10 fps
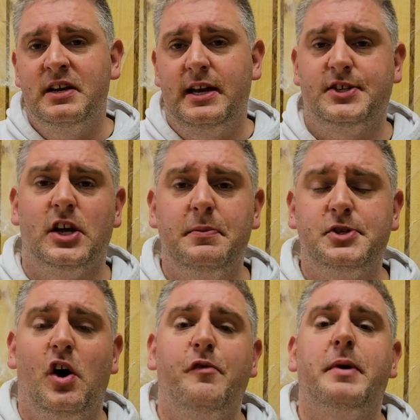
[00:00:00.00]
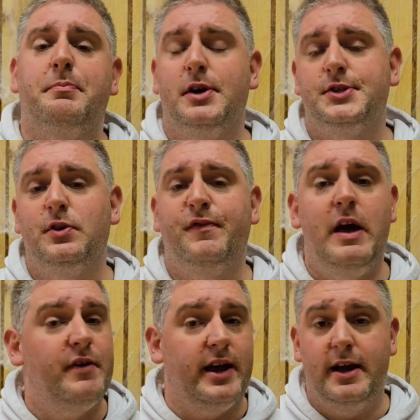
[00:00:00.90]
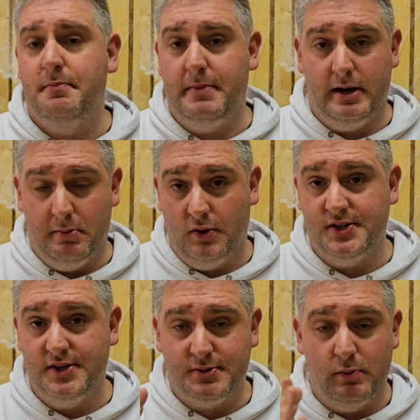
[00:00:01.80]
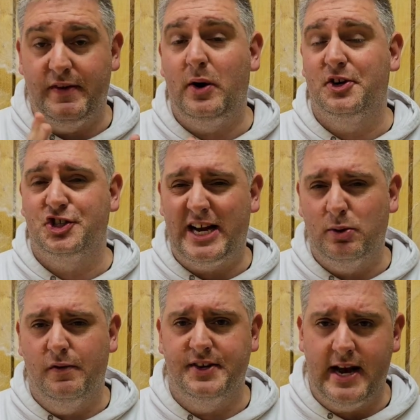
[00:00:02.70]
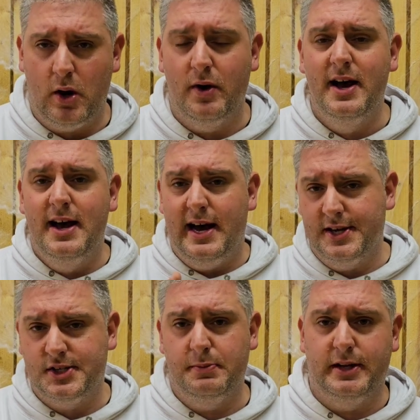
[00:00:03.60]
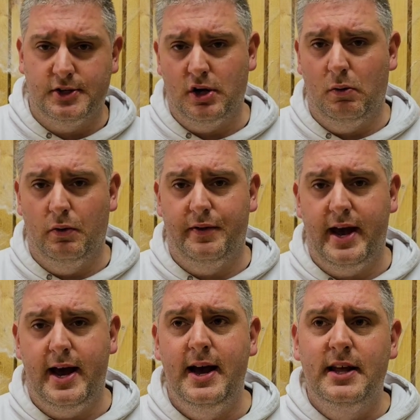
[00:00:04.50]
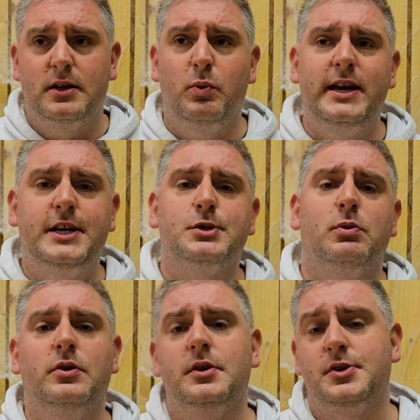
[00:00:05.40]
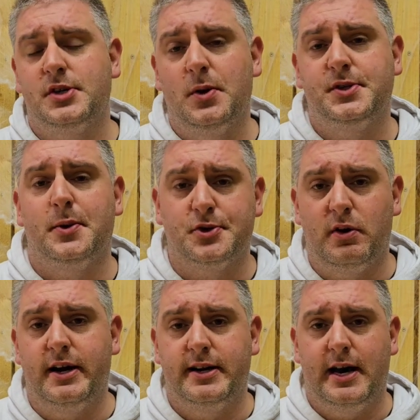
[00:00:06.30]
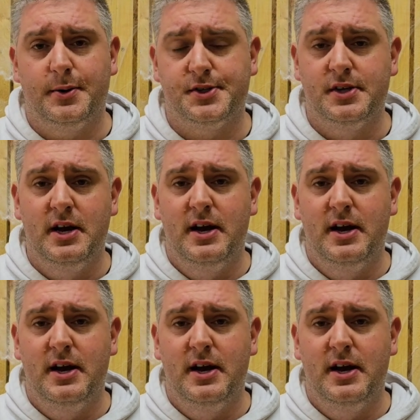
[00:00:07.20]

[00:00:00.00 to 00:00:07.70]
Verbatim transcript: In terms of my personal favourite, again, Manor Mortis, without a shadow of a doubt, has to be the top one there. The weakest one, Zozo's Grindhouse.